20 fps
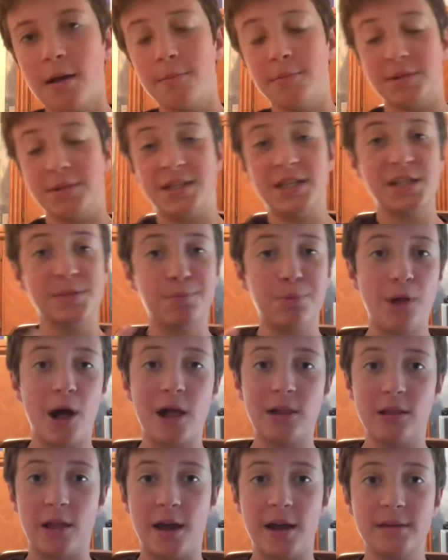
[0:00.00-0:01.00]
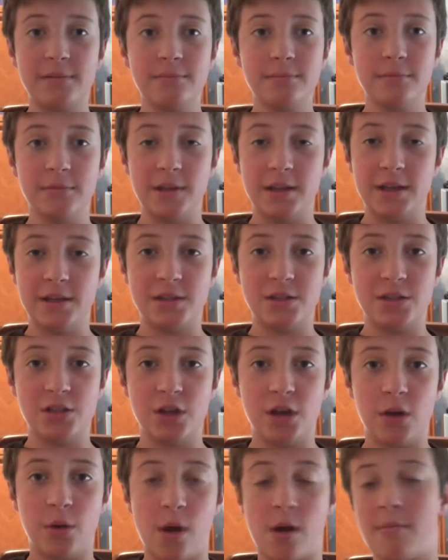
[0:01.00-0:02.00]
But this plot line leads to
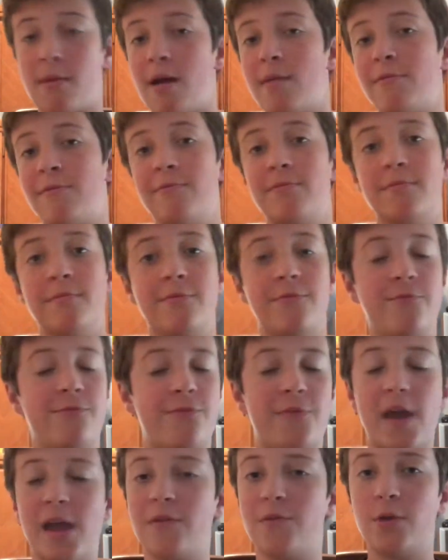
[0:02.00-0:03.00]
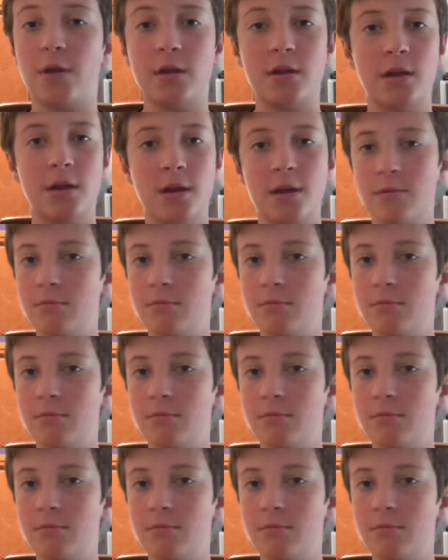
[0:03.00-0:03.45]
one of my favorite,